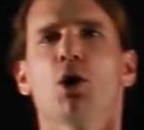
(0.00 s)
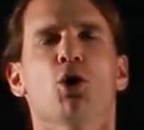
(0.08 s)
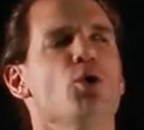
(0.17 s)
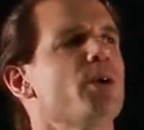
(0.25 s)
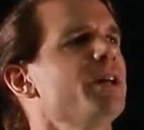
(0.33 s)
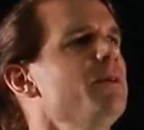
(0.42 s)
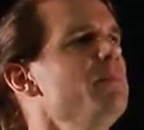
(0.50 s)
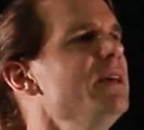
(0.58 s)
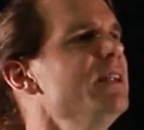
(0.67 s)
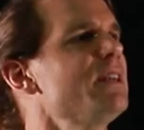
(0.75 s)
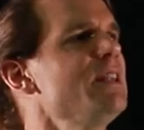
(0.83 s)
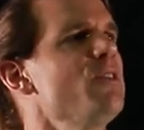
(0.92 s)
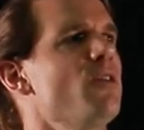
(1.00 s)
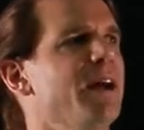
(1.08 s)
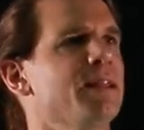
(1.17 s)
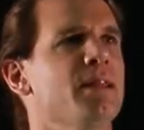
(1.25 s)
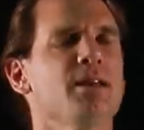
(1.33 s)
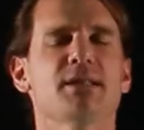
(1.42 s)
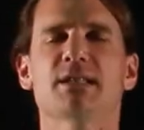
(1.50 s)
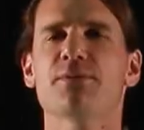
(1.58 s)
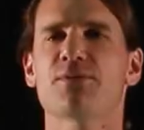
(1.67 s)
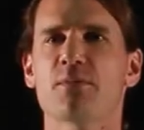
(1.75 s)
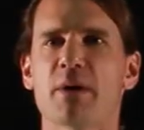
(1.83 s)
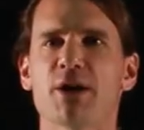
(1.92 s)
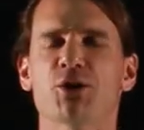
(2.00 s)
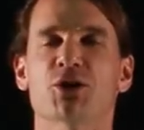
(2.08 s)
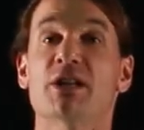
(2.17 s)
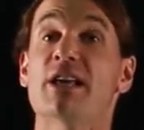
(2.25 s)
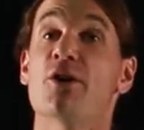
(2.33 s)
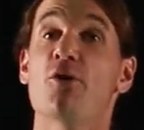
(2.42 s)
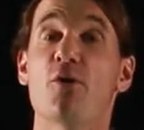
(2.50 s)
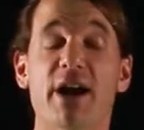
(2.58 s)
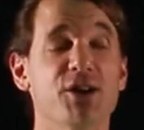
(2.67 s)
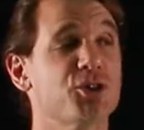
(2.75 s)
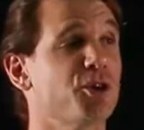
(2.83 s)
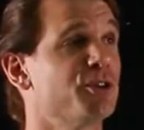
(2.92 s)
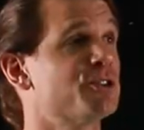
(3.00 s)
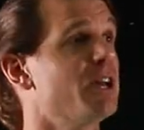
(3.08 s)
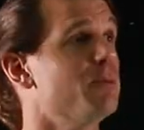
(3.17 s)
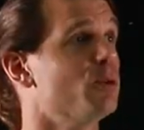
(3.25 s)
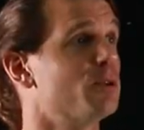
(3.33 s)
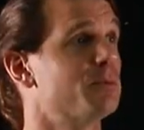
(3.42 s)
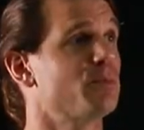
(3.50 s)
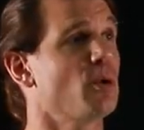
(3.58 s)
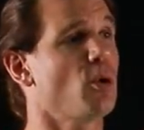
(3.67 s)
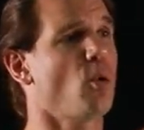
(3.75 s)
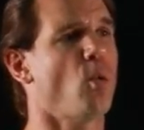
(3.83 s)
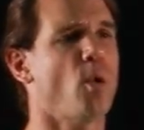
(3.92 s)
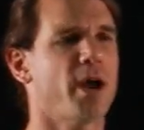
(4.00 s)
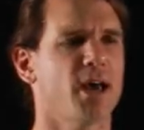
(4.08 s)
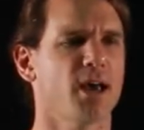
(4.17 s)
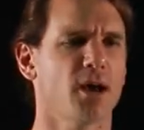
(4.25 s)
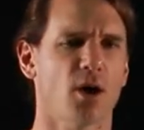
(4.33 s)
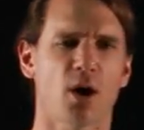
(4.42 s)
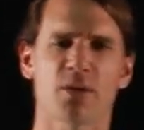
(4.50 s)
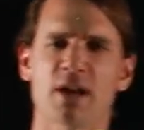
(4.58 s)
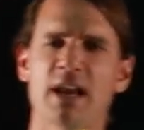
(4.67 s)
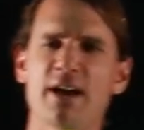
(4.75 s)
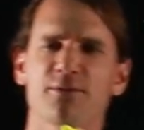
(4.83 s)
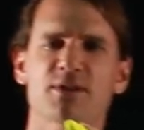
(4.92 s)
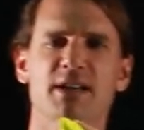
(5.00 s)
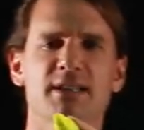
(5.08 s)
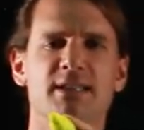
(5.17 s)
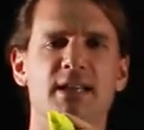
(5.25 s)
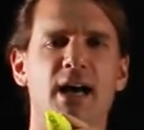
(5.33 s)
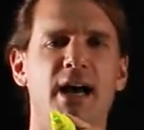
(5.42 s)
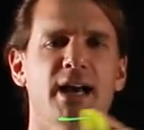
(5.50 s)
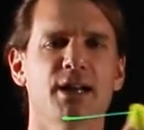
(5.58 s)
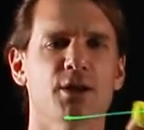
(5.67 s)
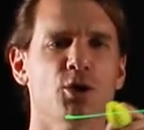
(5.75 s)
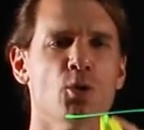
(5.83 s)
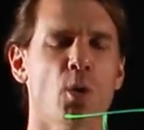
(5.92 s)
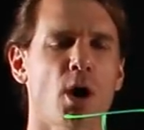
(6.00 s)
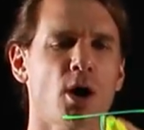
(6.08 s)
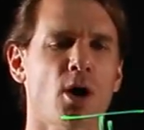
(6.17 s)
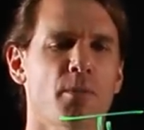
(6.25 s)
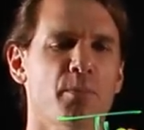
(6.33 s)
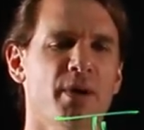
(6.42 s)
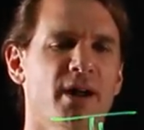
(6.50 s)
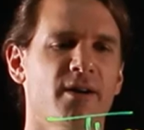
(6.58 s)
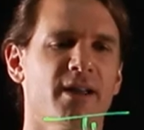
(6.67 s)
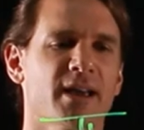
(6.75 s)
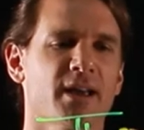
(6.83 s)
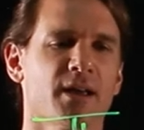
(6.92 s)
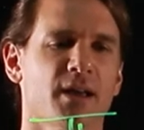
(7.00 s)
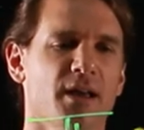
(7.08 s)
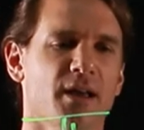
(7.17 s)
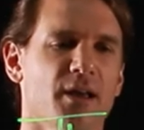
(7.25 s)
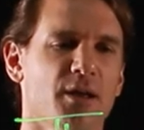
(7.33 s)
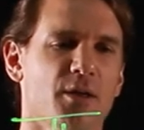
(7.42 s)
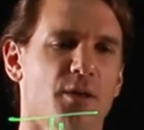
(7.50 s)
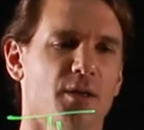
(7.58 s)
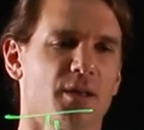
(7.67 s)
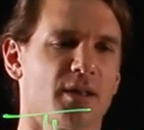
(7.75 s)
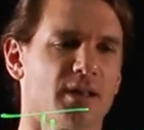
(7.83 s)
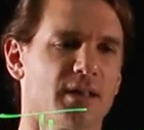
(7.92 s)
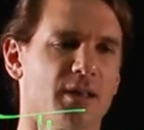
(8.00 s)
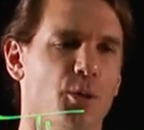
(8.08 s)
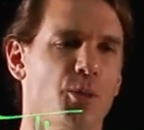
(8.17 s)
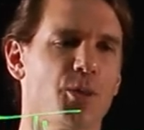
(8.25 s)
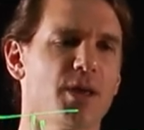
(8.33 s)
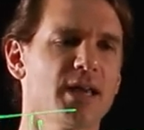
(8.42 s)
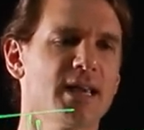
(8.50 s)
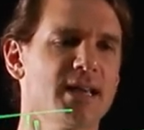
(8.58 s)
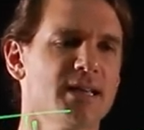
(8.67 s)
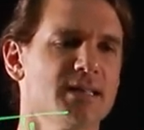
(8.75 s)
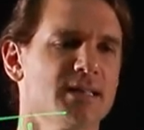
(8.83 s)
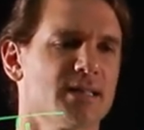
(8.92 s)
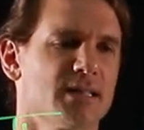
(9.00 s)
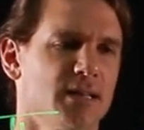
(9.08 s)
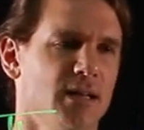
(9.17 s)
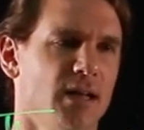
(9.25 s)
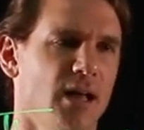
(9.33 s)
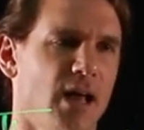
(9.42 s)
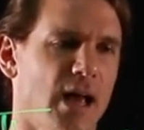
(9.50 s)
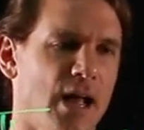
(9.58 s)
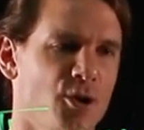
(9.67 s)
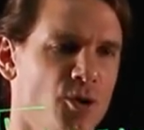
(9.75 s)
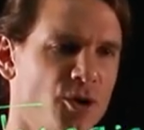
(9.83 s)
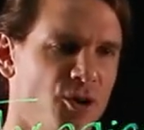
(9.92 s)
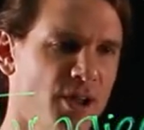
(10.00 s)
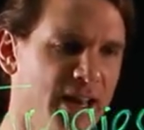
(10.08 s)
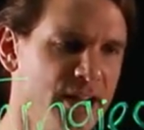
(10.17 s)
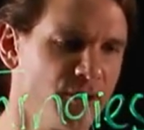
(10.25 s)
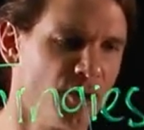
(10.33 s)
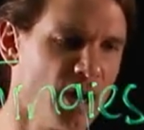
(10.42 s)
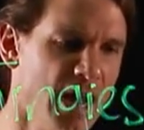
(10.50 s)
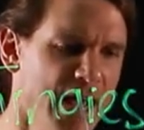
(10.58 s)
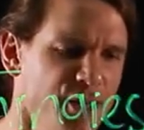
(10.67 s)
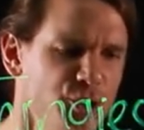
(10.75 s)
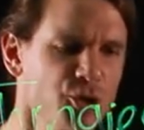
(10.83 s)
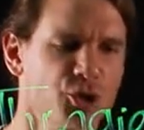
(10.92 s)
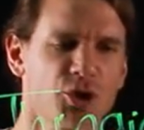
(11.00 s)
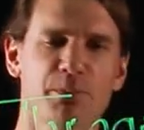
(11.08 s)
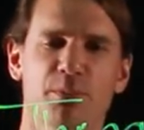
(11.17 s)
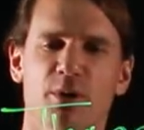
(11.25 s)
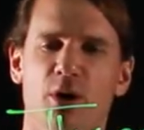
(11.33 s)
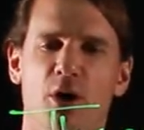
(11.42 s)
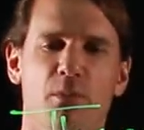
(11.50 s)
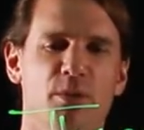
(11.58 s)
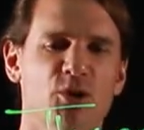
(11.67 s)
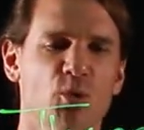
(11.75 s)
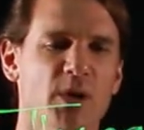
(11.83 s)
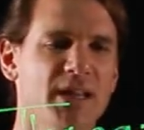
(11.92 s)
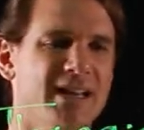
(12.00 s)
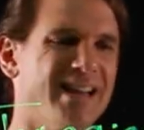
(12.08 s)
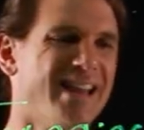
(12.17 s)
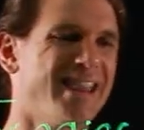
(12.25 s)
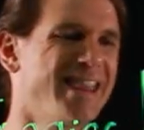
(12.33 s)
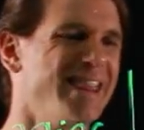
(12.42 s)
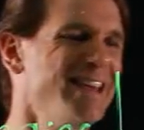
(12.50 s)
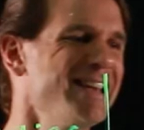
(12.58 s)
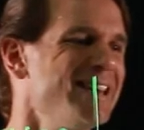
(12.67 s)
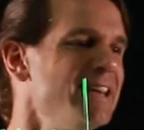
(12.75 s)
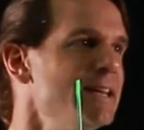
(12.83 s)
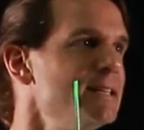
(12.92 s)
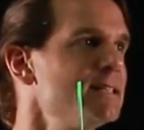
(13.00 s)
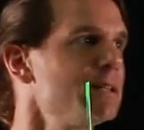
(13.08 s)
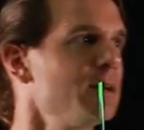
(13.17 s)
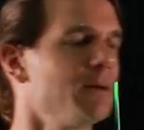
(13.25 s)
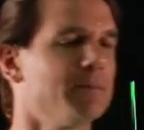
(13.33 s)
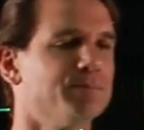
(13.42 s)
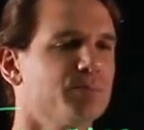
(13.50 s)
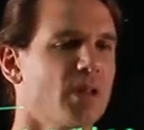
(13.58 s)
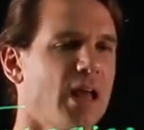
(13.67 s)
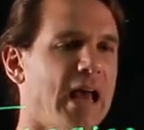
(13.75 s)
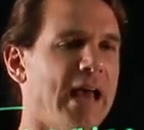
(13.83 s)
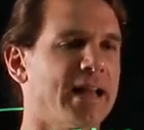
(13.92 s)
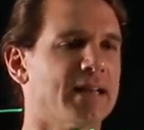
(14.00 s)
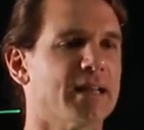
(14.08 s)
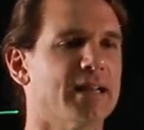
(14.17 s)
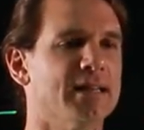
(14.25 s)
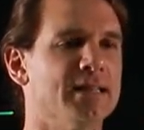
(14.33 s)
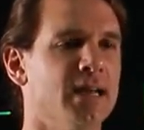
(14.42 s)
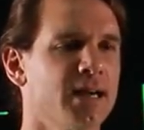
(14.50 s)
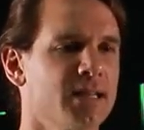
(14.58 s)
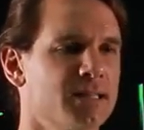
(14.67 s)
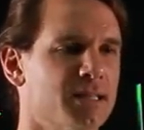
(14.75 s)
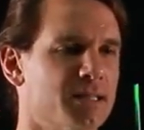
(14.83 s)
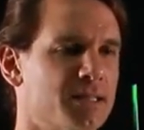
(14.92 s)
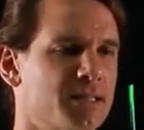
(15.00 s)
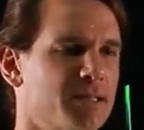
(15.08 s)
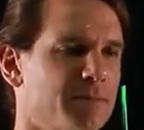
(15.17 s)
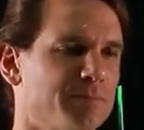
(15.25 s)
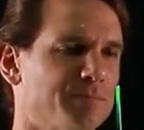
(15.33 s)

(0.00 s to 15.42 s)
you can immediately write this information in a ratio table, where on the left-hand side you are comparing thingies and you're creating a relationship between thingies and dingesses.